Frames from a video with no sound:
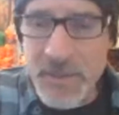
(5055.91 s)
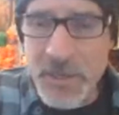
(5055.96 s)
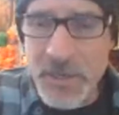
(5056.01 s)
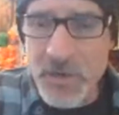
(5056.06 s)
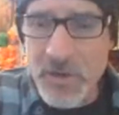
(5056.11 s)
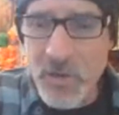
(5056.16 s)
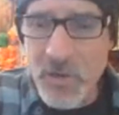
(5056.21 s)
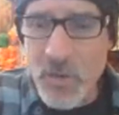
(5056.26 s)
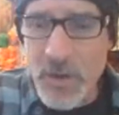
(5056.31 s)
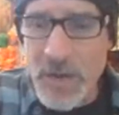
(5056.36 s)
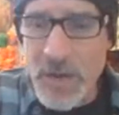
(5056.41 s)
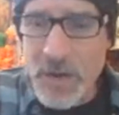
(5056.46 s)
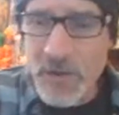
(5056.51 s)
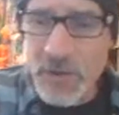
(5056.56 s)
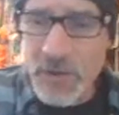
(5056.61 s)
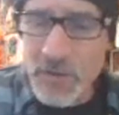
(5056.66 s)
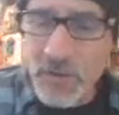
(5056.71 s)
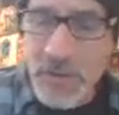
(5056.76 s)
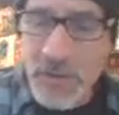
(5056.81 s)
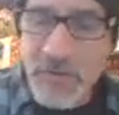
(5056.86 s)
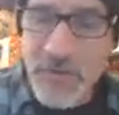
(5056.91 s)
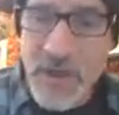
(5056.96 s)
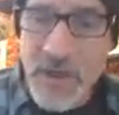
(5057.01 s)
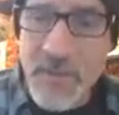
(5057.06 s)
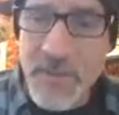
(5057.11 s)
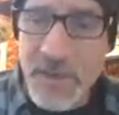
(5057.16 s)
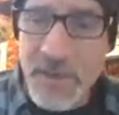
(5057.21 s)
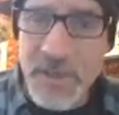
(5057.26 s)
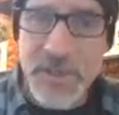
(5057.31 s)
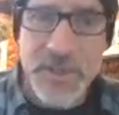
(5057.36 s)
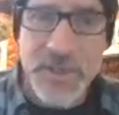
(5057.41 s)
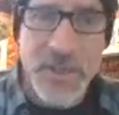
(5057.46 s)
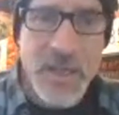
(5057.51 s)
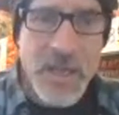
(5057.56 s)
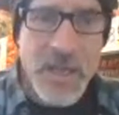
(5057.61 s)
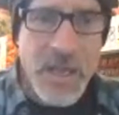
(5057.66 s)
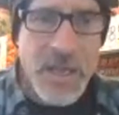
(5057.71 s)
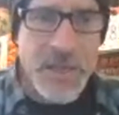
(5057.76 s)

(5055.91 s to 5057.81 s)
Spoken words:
I'm going to go to 1 hour and 25 minutes,